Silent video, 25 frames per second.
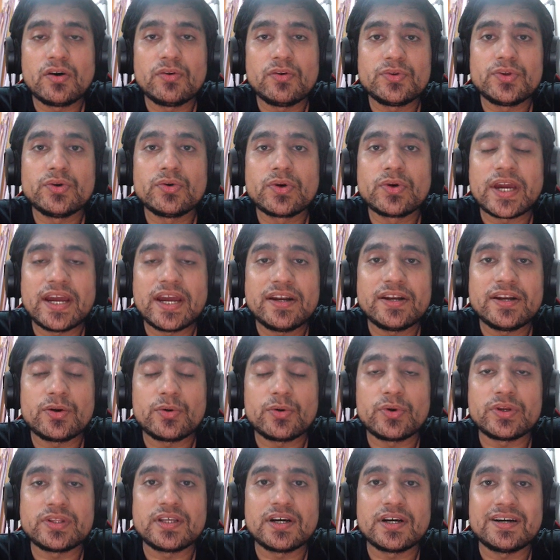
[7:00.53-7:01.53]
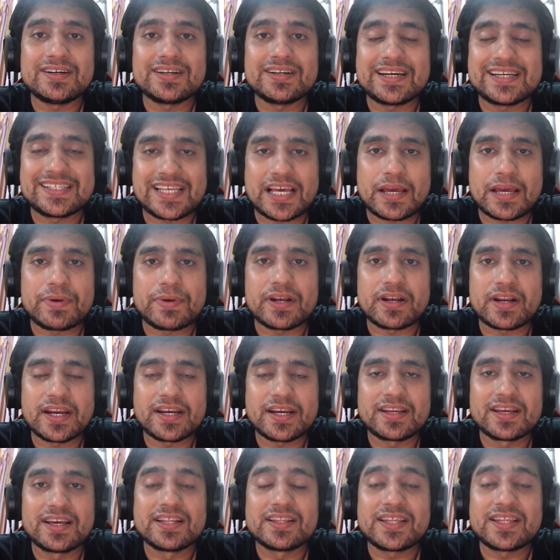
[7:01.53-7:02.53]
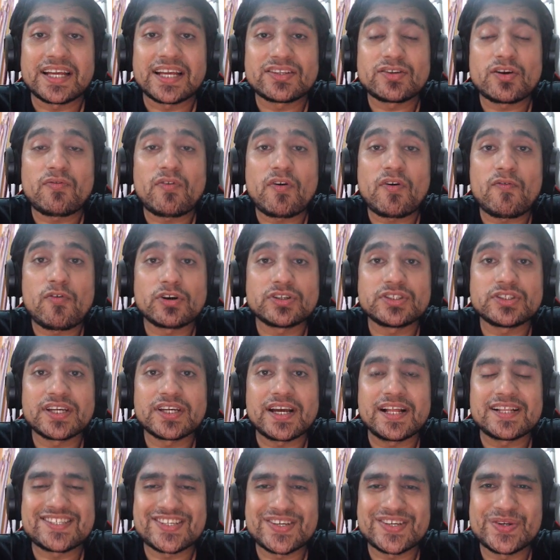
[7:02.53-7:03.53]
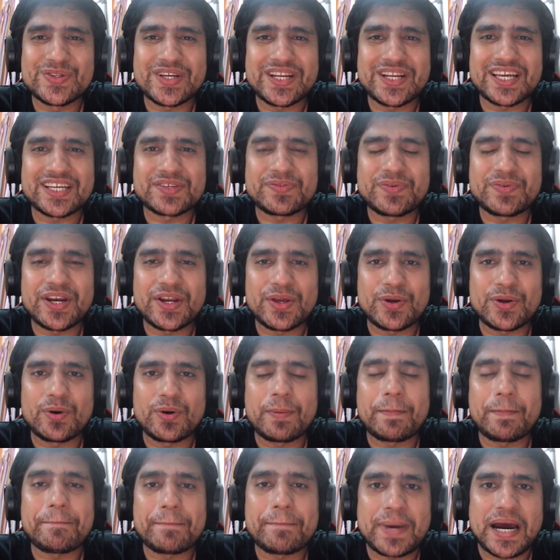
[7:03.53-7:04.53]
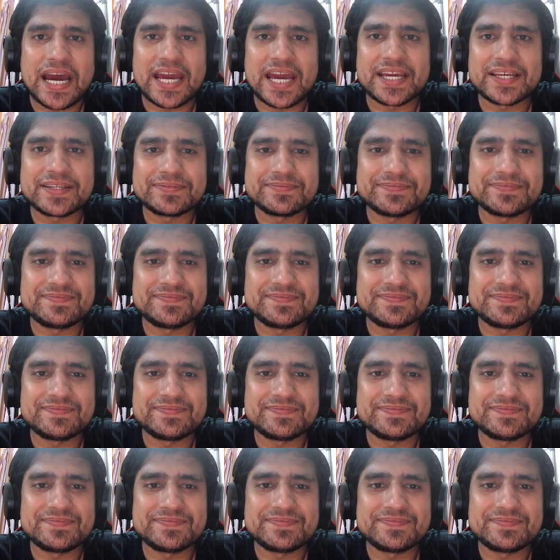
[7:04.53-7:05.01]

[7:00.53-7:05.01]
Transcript: how you can do with the assignment right thanks for, for watching i'll see you the next video bye